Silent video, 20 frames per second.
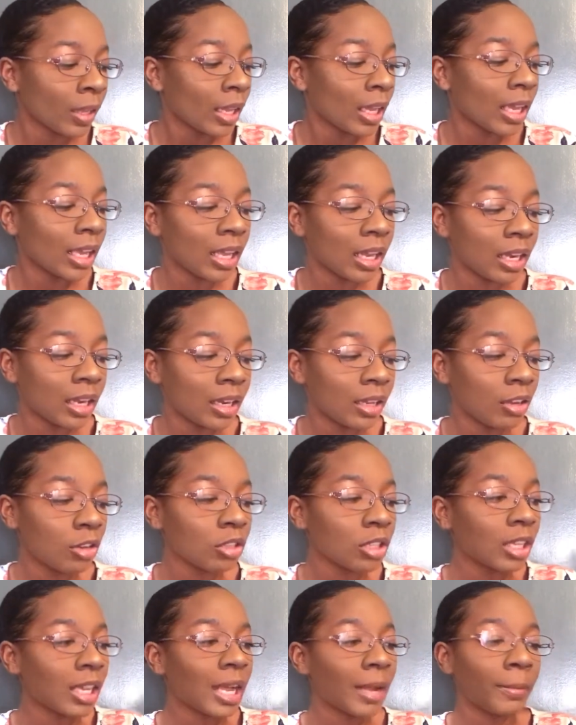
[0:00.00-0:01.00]
And
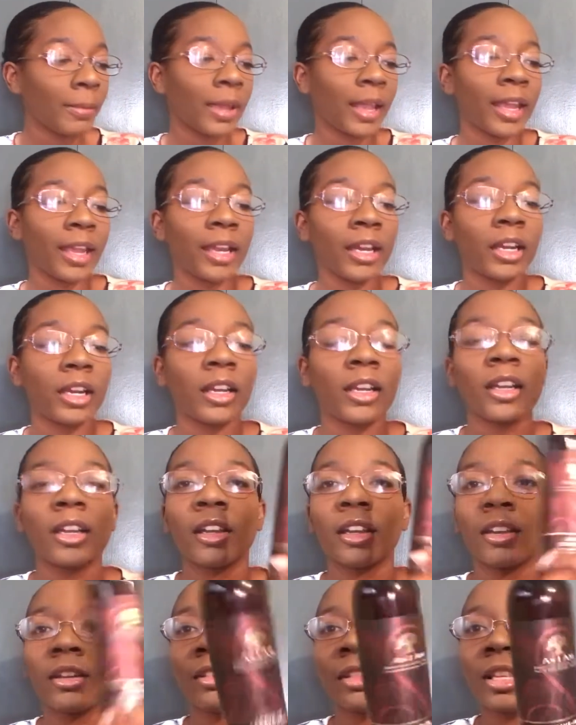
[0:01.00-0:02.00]
usually I pair
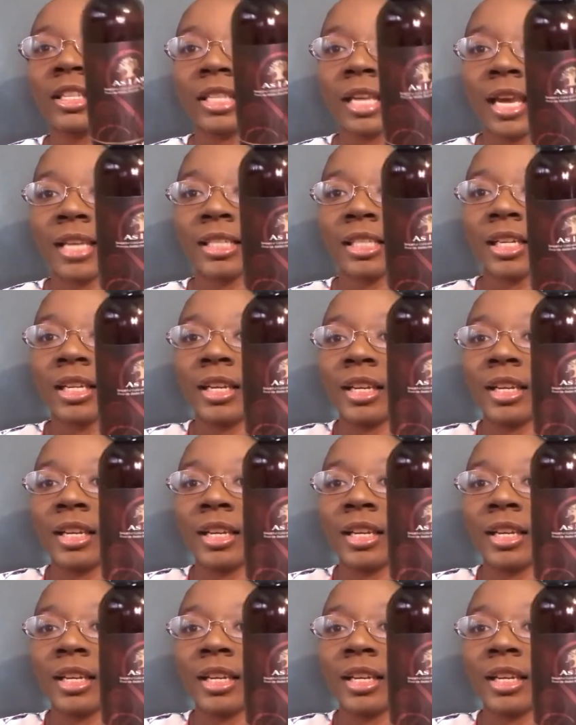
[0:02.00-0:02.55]
this As I